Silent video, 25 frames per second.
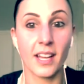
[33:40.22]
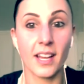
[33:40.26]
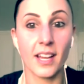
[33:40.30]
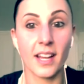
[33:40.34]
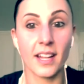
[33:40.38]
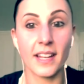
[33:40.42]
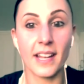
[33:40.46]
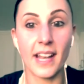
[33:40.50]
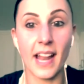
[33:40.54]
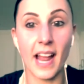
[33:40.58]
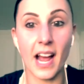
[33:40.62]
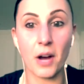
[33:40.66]

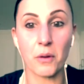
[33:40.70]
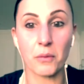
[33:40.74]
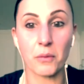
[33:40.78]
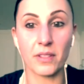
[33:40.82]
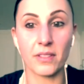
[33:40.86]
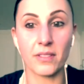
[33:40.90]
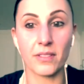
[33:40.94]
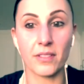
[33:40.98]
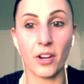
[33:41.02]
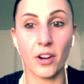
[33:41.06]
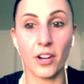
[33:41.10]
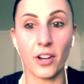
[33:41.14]
now with
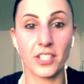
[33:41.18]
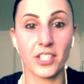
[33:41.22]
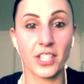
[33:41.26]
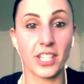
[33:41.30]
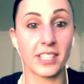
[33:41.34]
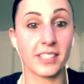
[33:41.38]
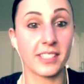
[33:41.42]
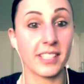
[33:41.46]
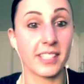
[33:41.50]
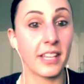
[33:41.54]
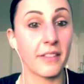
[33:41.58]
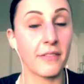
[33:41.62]

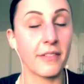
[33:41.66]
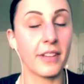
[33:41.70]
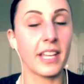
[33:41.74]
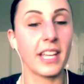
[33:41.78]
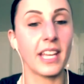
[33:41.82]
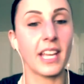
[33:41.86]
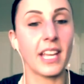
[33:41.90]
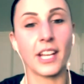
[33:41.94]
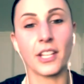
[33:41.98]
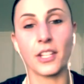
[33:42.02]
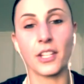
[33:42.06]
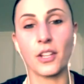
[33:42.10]

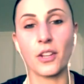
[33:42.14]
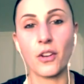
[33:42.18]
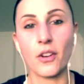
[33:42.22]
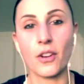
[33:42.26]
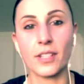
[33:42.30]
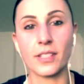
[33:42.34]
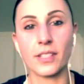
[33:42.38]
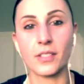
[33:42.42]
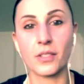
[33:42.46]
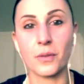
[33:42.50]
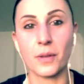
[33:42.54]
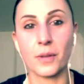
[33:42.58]
IGTV. Are you
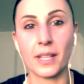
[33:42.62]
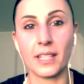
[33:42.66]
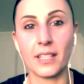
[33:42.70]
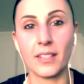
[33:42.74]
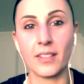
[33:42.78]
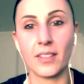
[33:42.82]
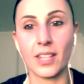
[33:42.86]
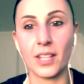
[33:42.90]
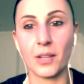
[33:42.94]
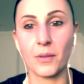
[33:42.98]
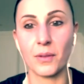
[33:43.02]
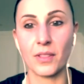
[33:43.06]
guys doing
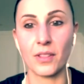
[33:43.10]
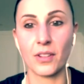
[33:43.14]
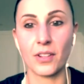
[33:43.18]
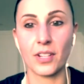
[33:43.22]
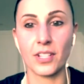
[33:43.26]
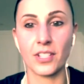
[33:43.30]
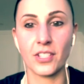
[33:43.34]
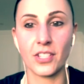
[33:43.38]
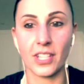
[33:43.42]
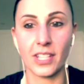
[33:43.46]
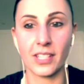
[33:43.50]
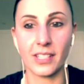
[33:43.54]
anything with
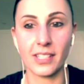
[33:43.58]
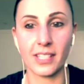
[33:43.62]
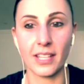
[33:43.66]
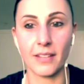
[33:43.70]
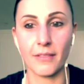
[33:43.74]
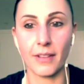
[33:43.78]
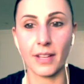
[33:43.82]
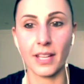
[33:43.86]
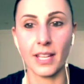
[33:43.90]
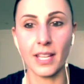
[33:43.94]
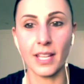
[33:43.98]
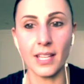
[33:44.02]

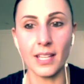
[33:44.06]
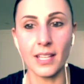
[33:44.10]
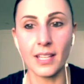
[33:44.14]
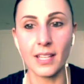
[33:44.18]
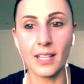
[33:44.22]
IGTV?